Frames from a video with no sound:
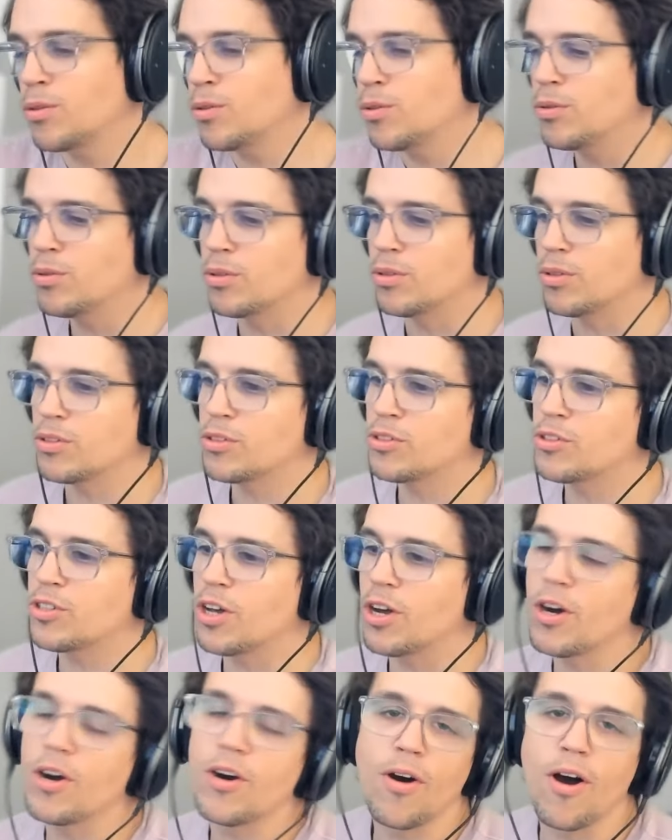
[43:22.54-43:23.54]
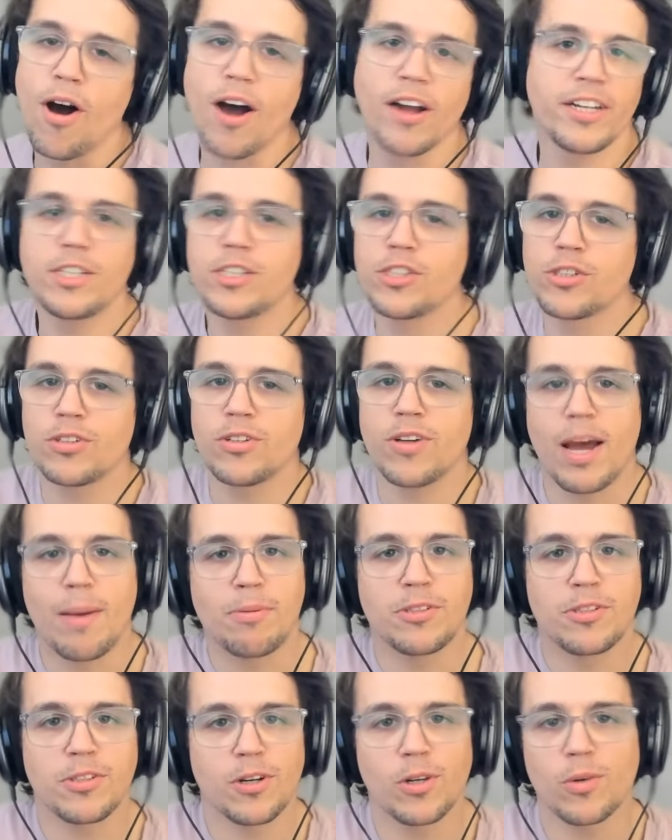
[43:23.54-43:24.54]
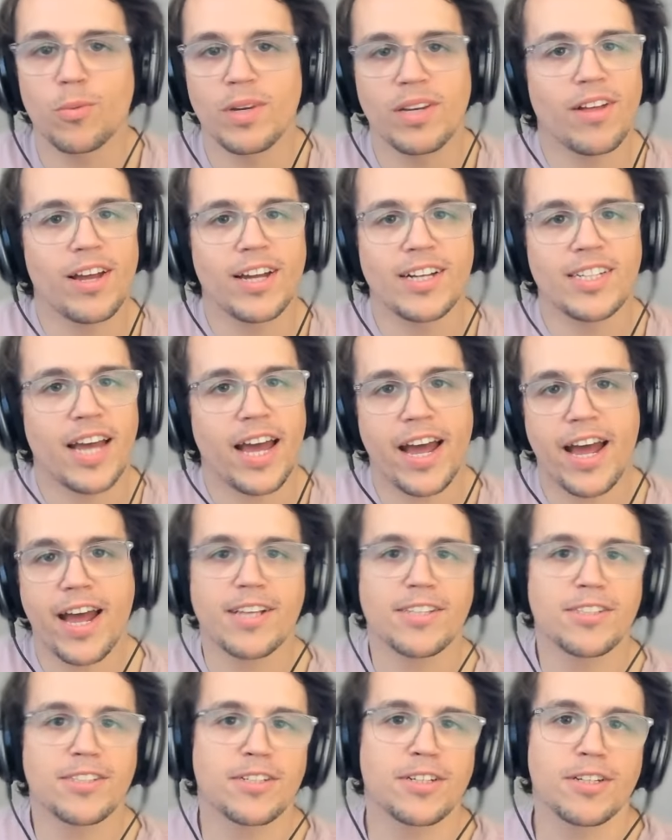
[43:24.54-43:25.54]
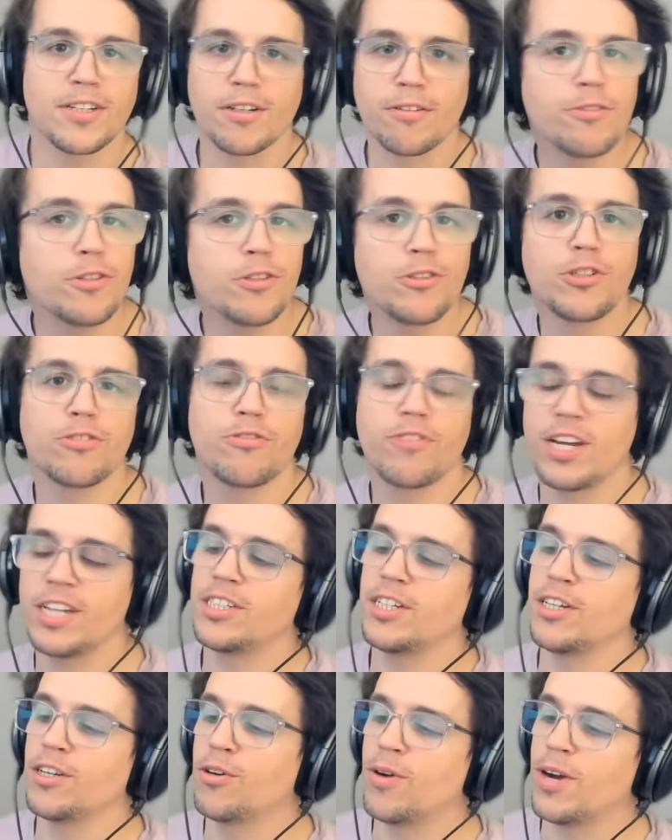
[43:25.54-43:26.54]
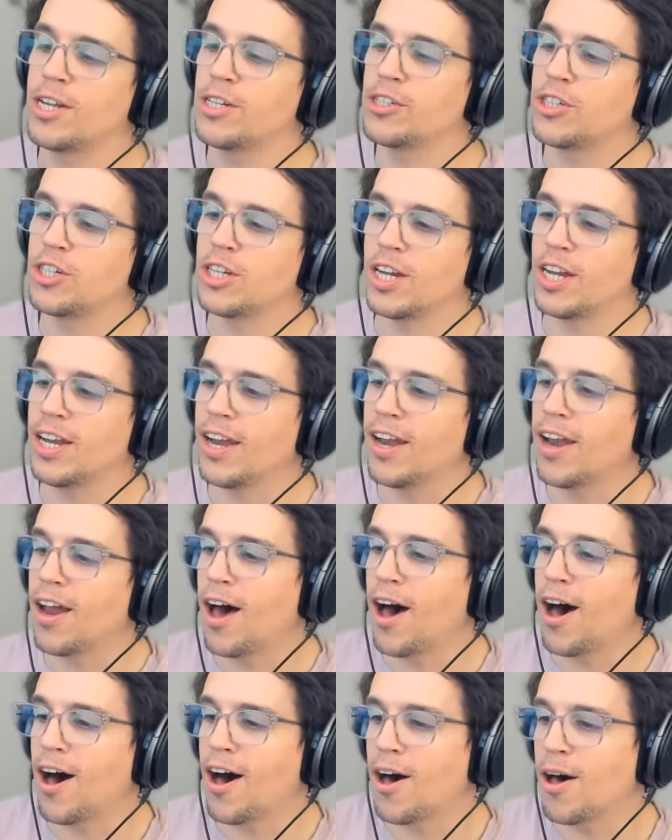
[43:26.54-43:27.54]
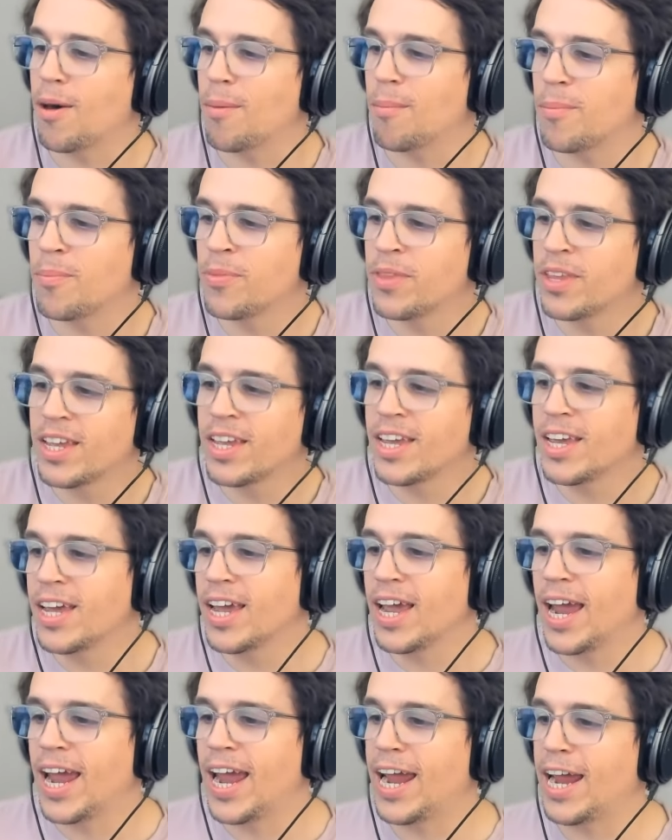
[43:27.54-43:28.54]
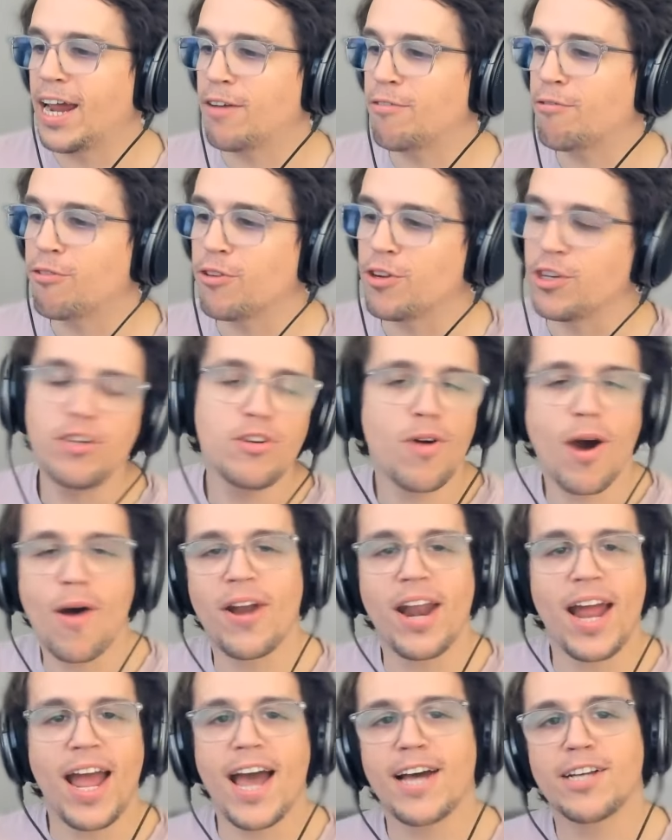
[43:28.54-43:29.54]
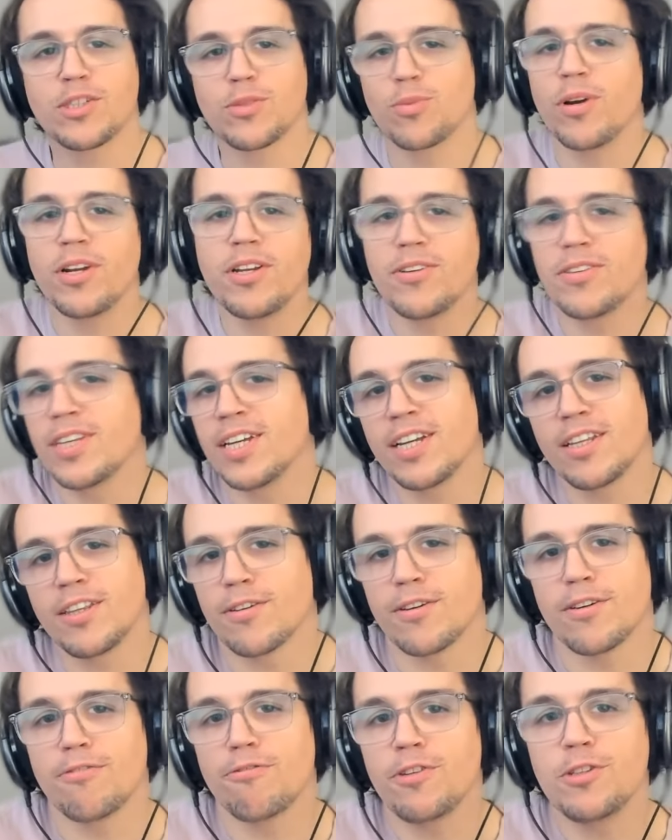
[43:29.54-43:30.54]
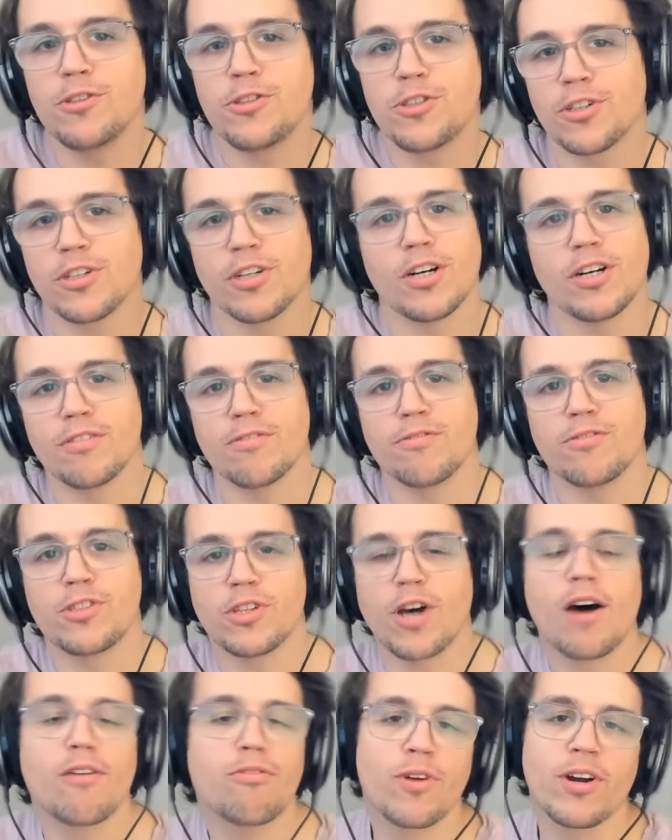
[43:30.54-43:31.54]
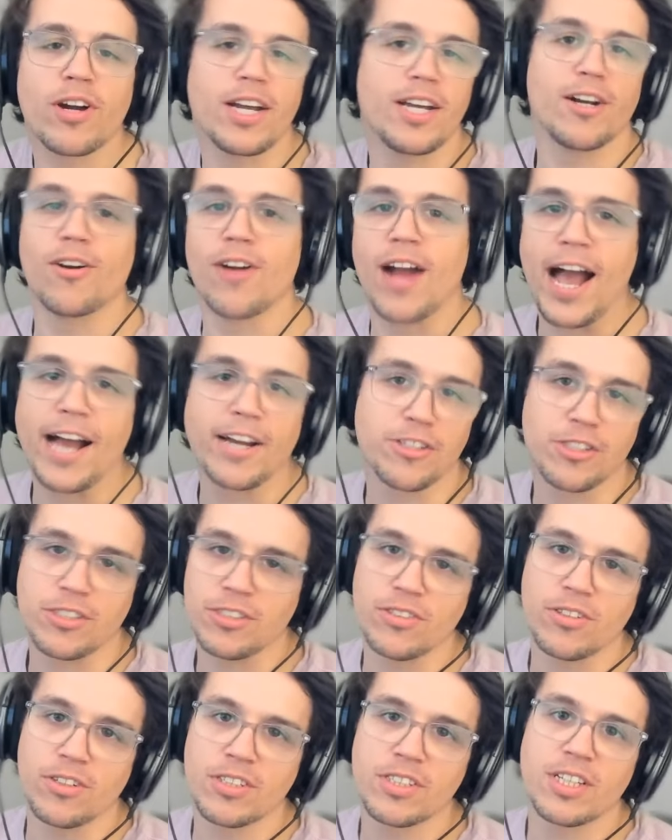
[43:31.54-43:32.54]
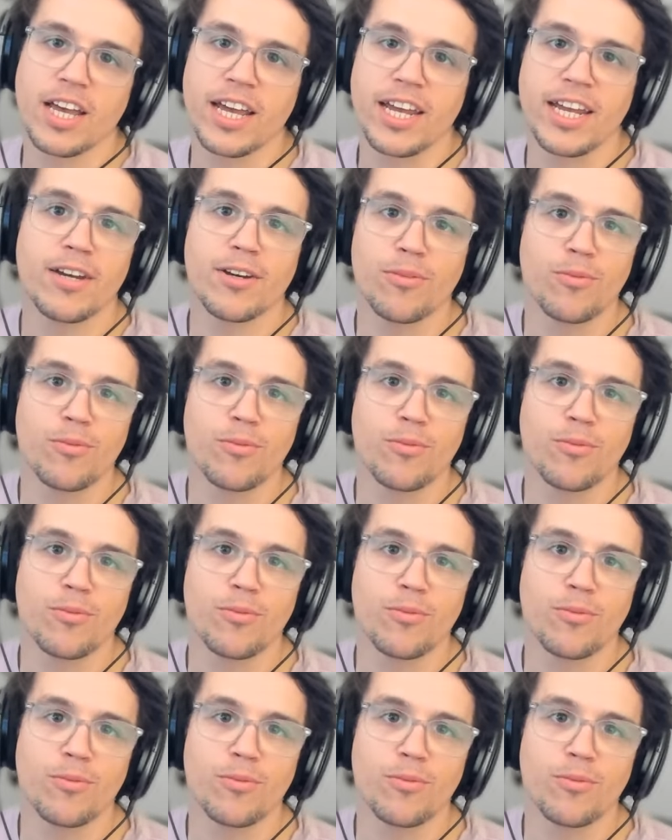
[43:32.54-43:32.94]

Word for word: Cool. So on each episode, we like to ask a future facing question. Um, and for you, I want to ask what do you think the future of software interaction looks like?